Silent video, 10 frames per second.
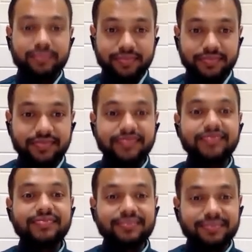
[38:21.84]

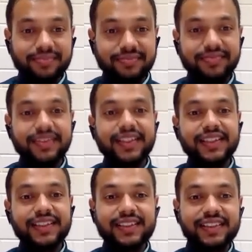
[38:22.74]

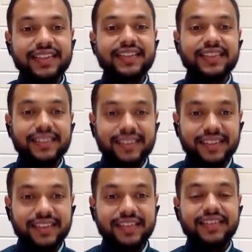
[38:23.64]

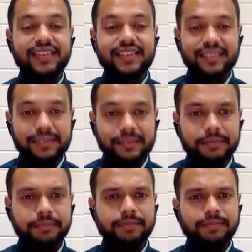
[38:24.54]

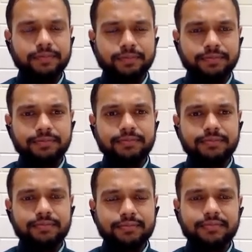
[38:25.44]

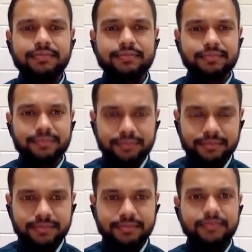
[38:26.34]

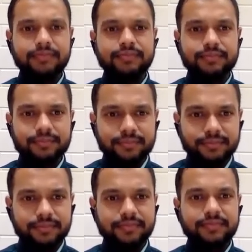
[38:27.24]

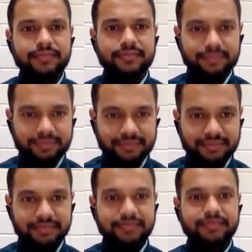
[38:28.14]

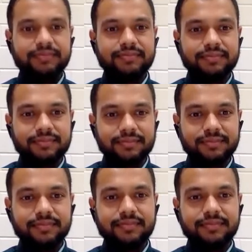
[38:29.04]
The person shown says nothing.